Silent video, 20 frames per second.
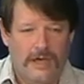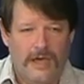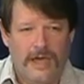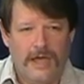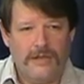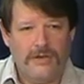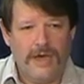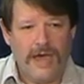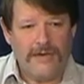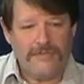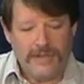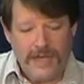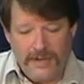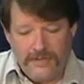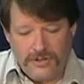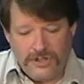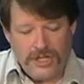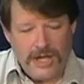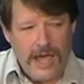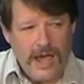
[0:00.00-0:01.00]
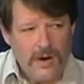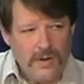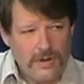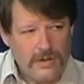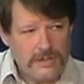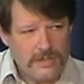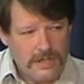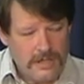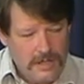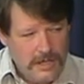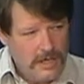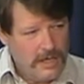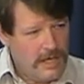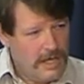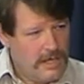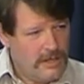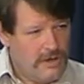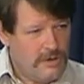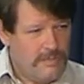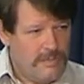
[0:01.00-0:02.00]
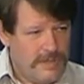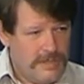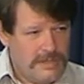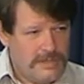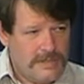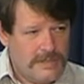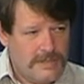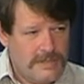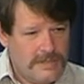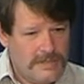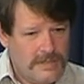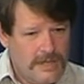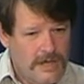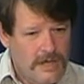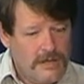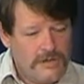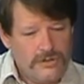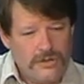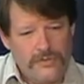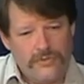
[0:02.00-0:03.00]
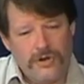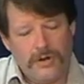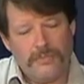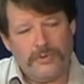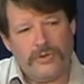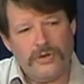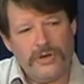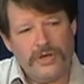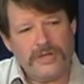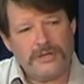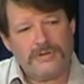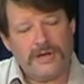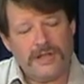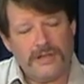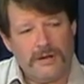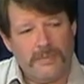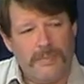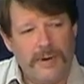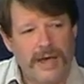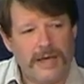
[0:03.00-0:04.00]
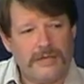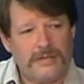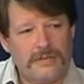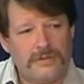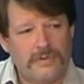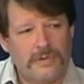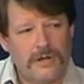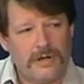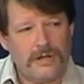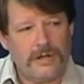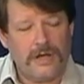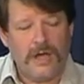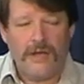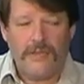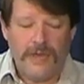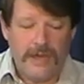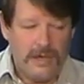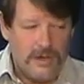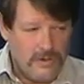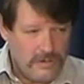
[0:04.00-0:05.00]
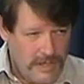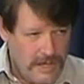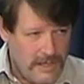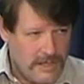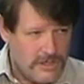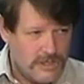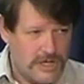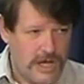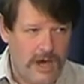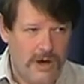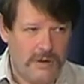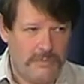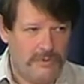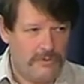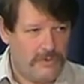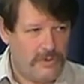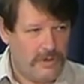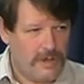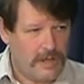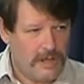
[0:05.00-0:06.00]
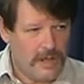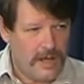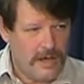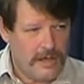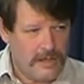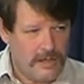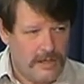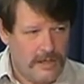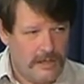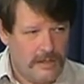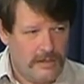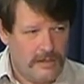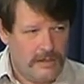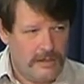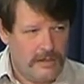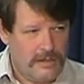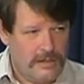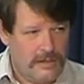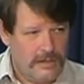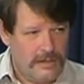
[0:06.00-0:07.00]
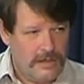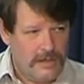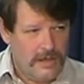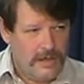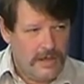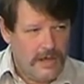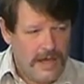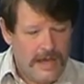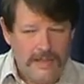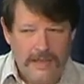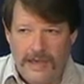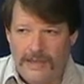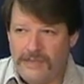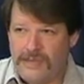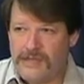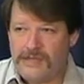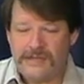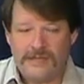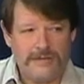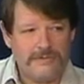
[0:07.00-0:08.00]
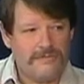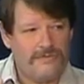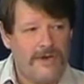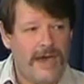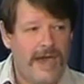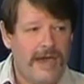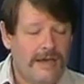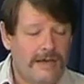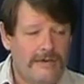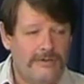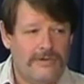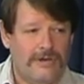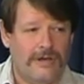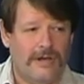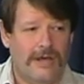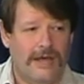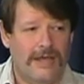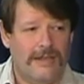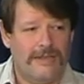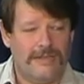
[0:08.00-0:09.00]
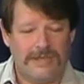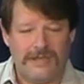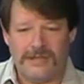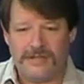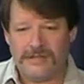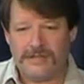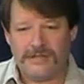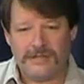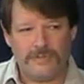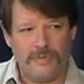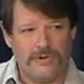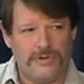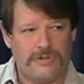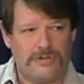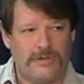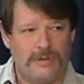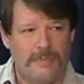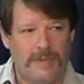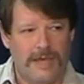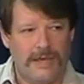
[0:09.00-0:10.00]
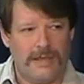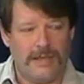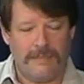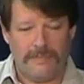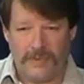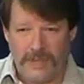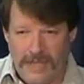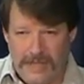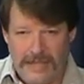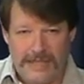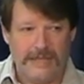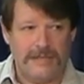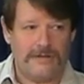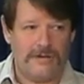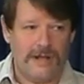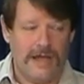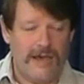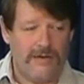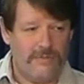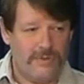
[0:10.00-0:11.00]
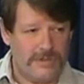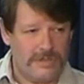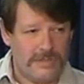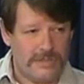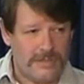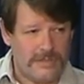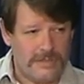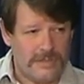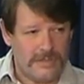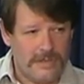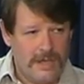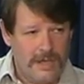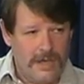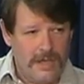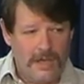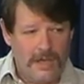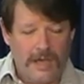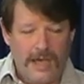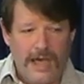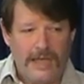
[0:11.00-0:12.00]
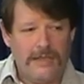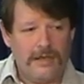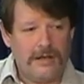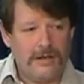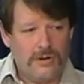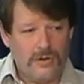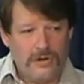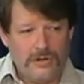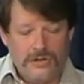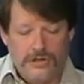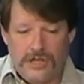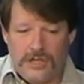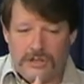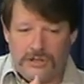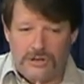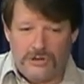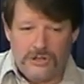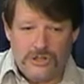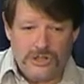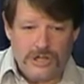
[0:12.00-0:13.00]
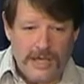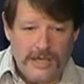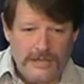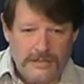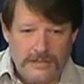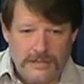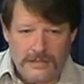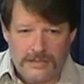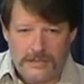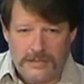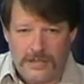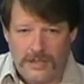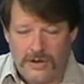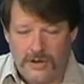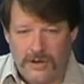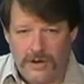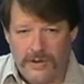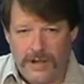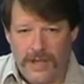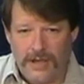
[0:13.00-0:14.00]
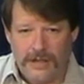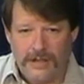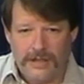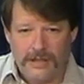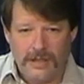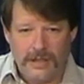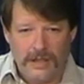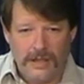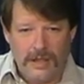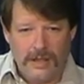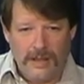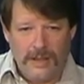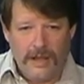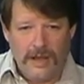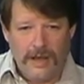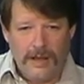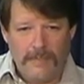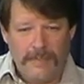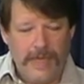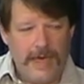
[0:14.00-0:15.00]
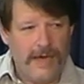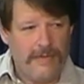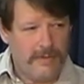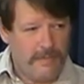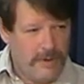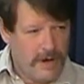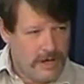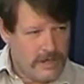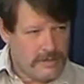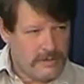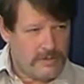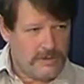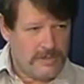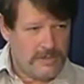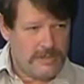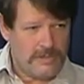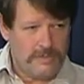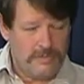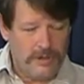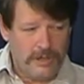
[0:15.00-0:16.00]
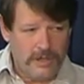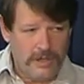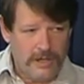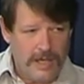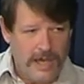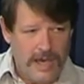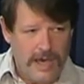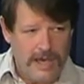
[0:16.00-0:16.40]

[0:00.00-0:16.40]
And you have to have showers in your business, so if your employees ride their bikes to work, they can go take a shower before they clock in. And this is Vacaville, and this is supposed to make it easier to have businesses. And then, of course, you get those shysters that go around, and they have the Americans with Disability